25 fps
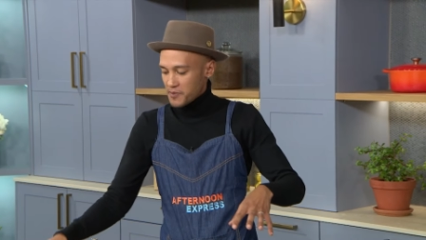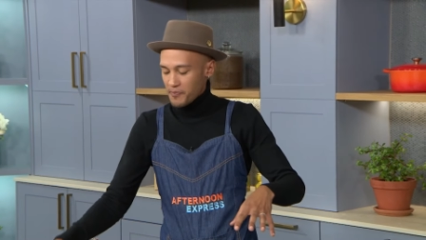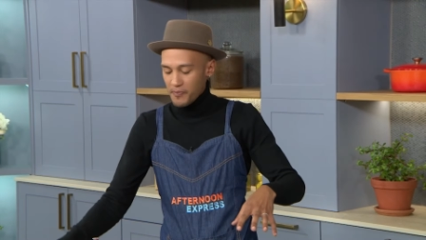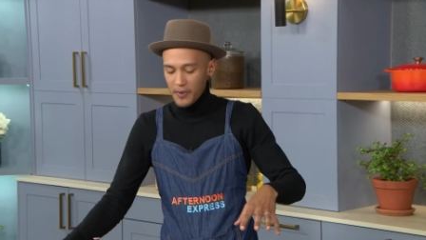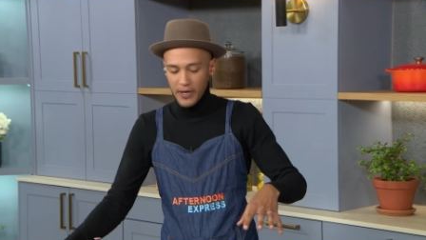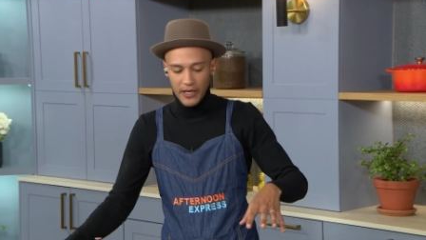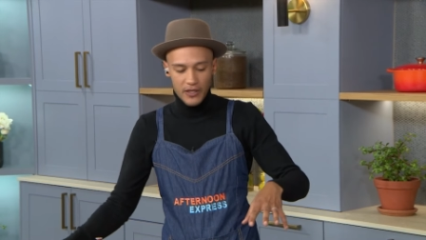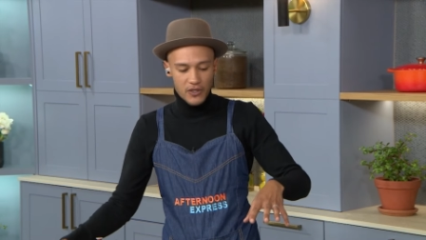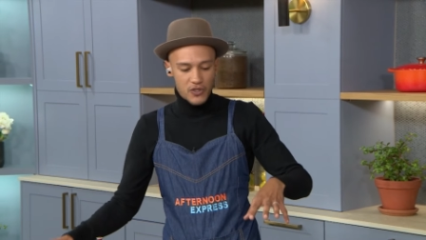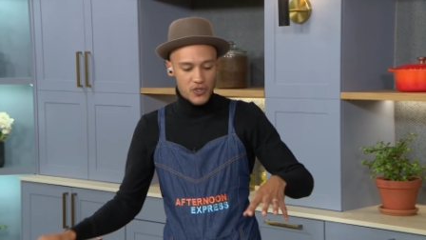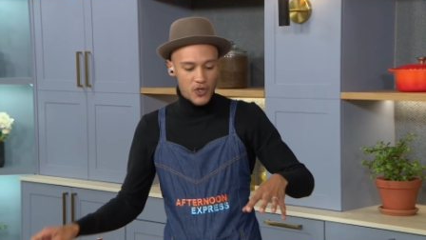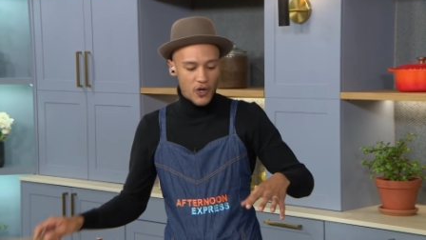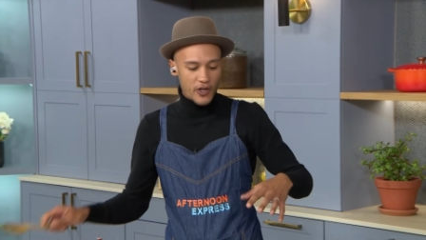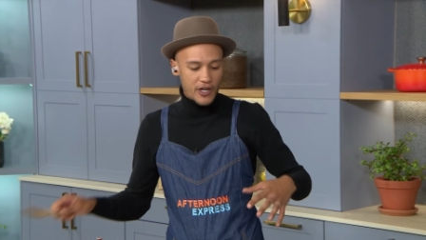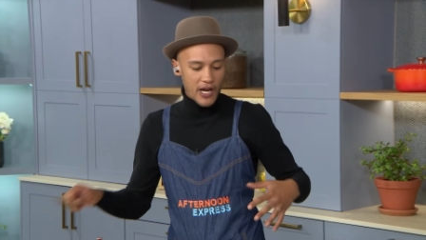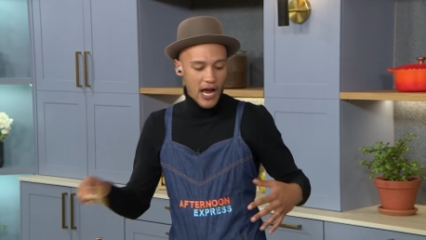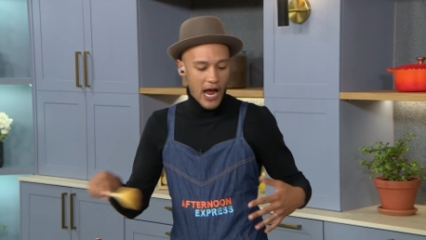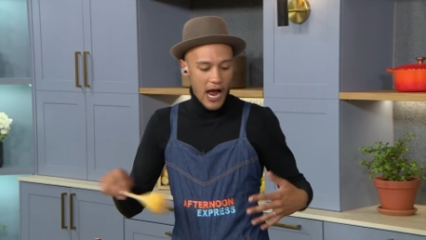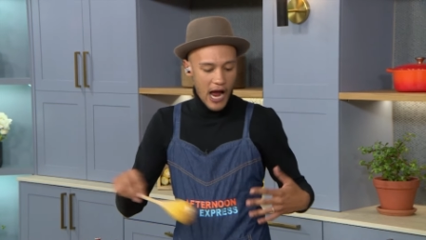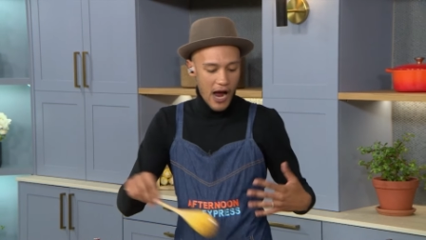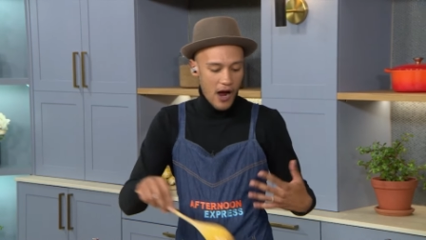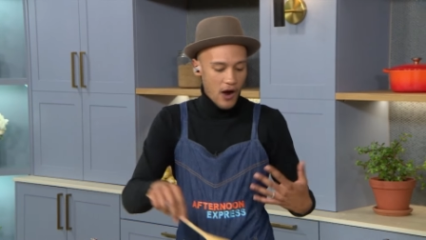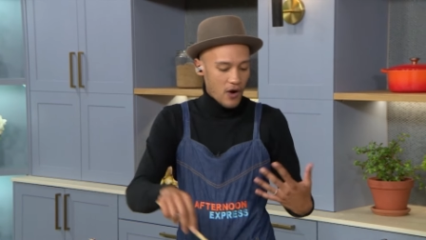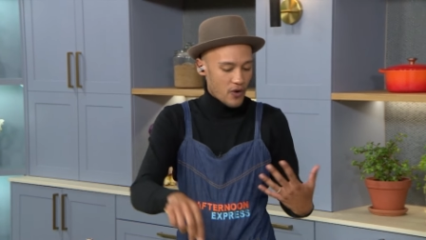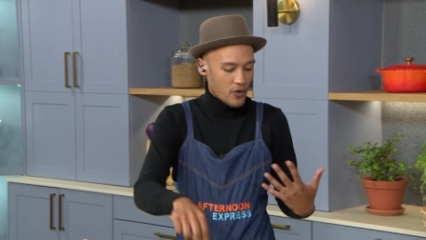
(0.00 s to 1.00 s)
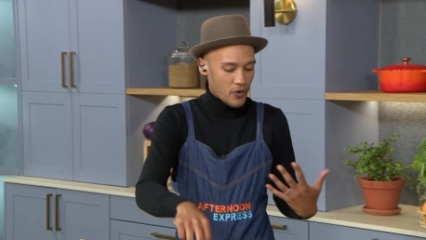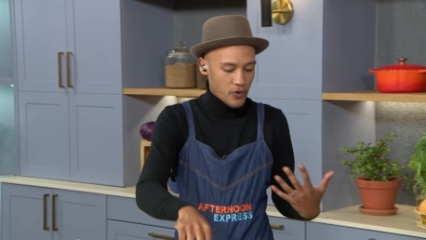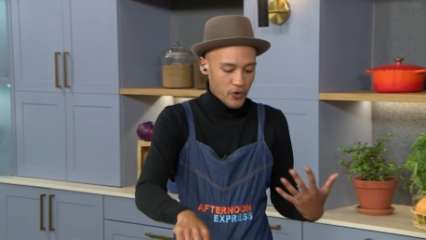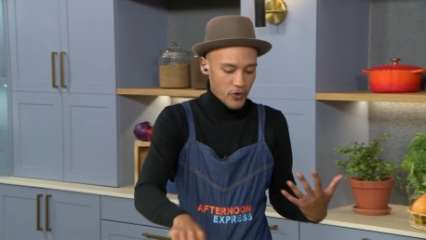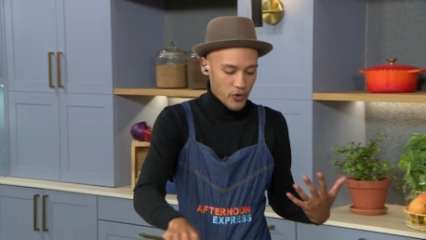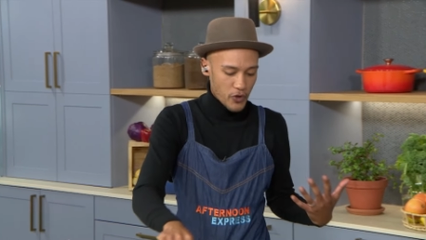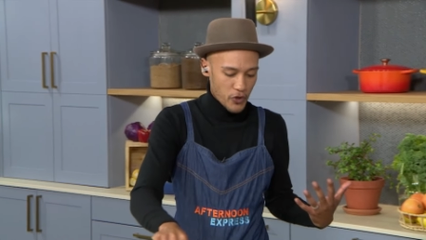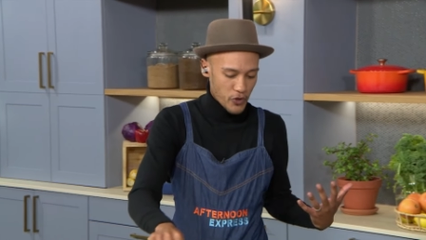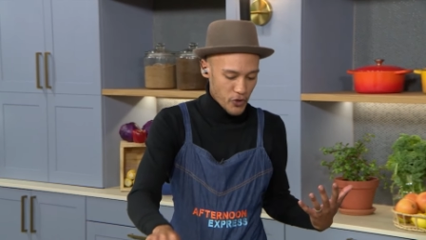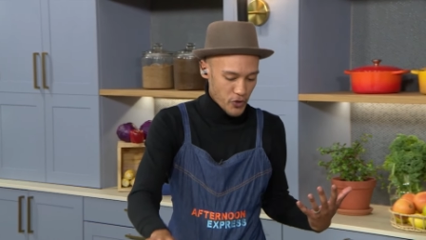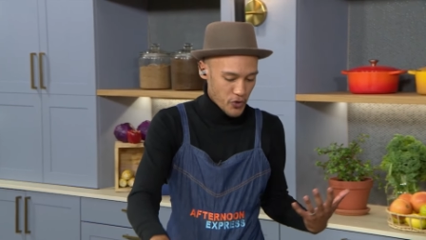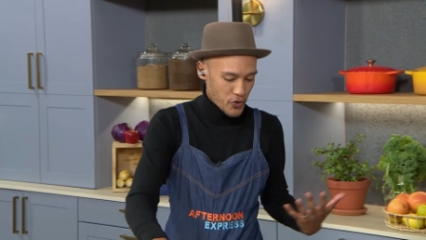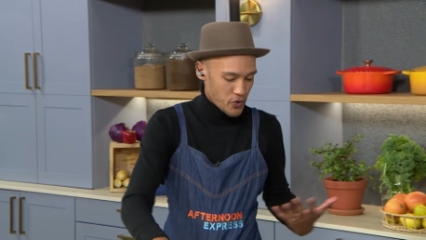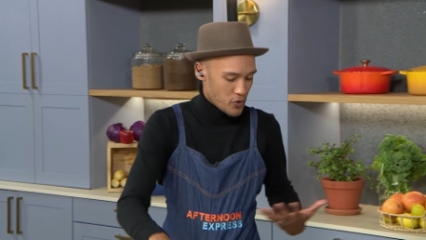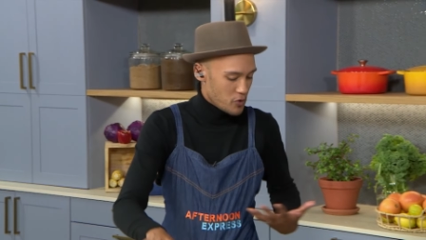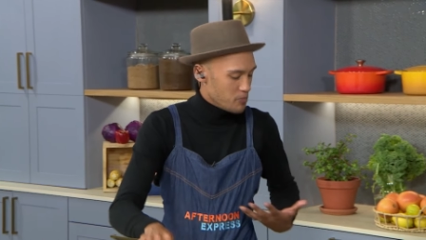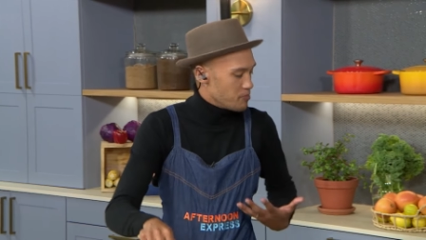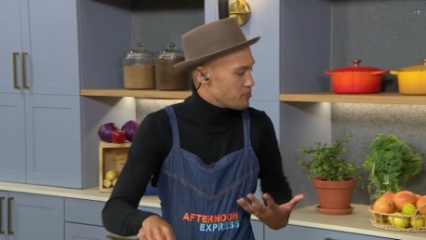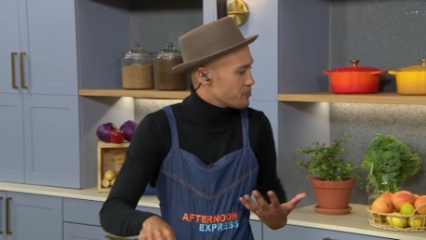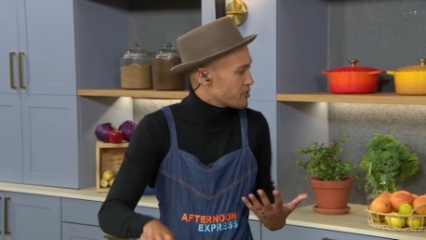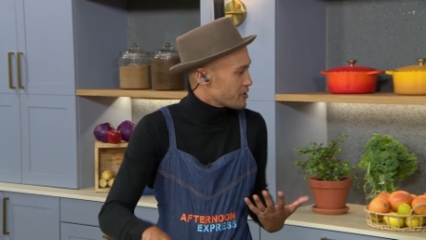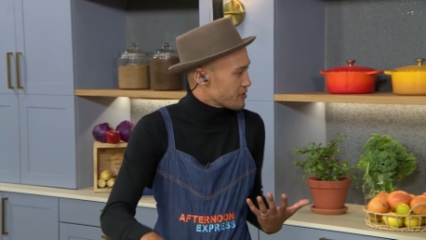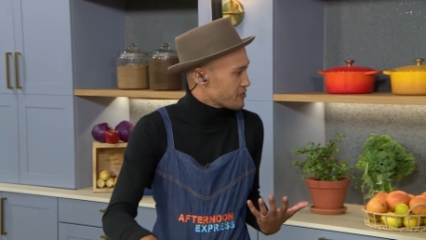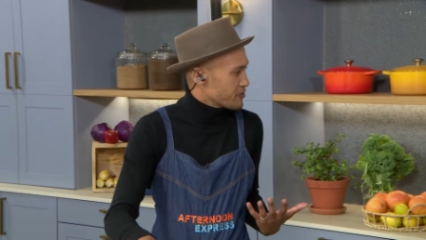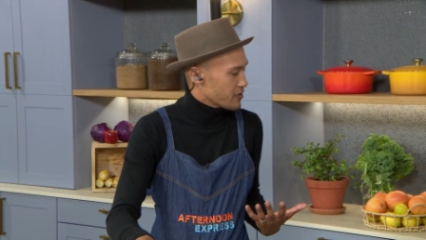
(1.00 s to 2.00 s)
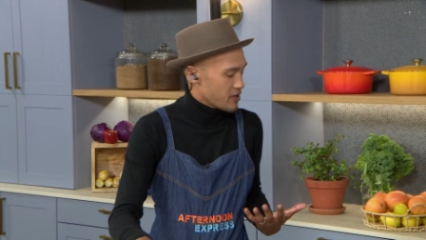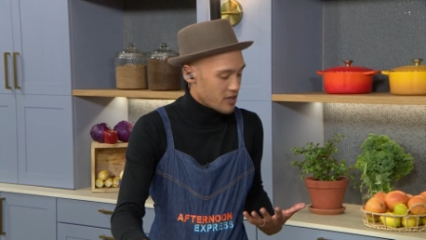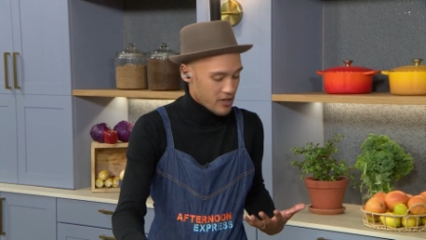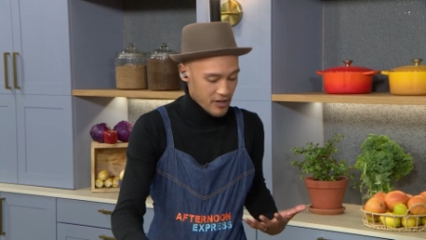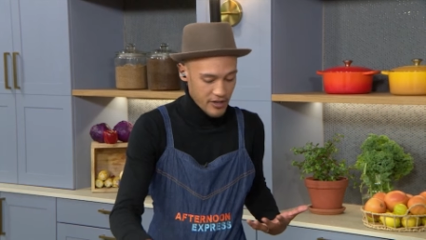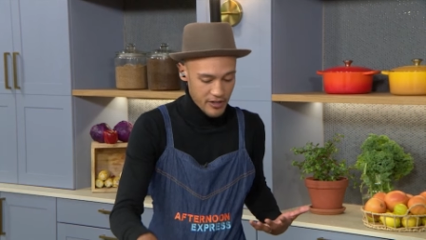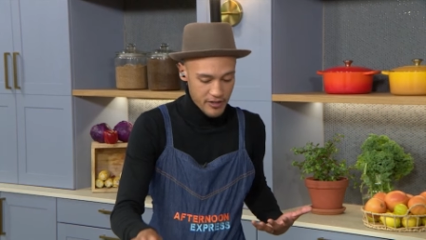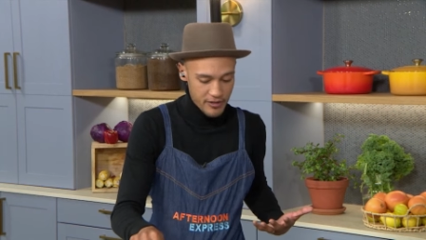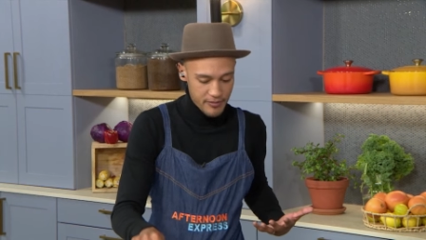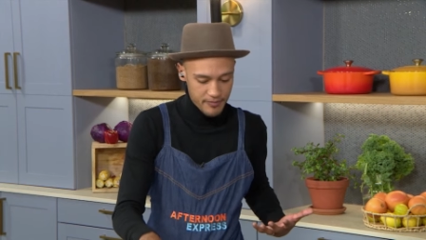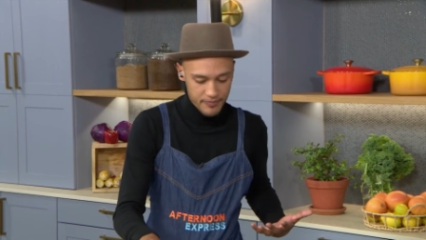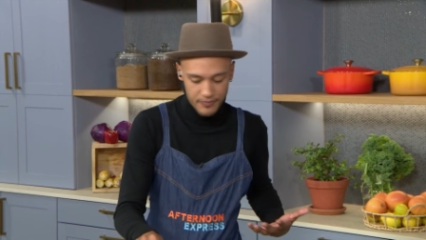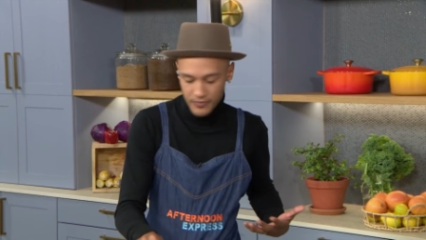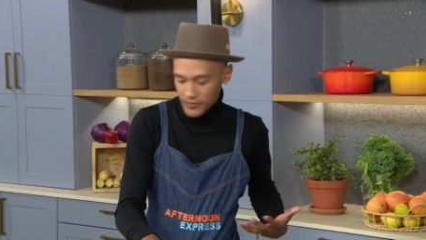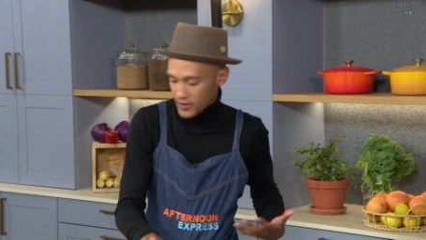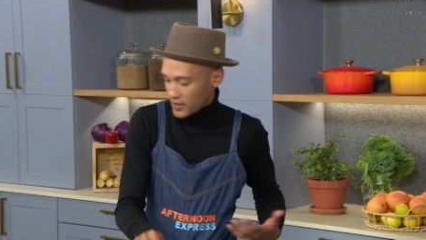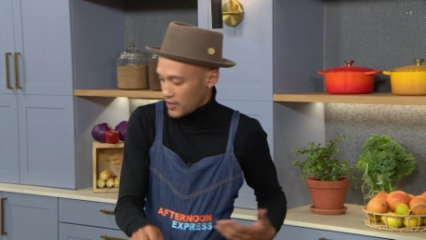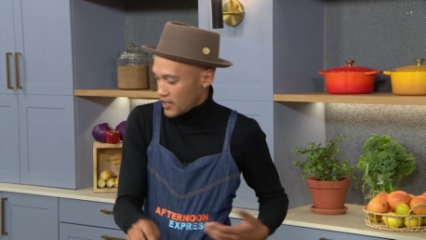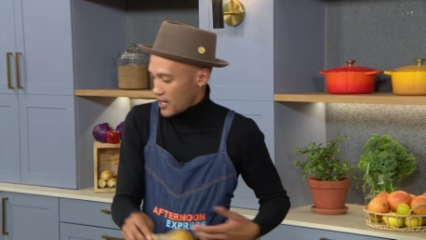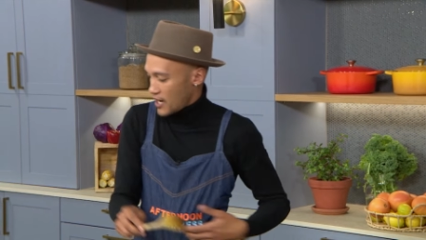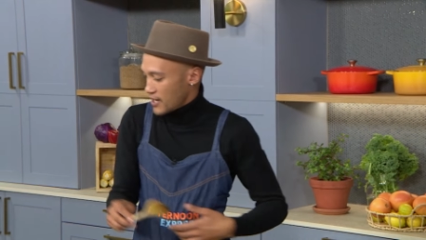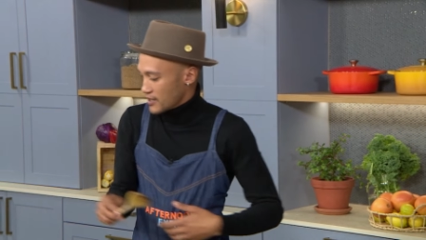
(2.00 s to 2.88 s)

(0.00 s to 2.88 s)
just depends how on tastes. how you prefer it. Yeah.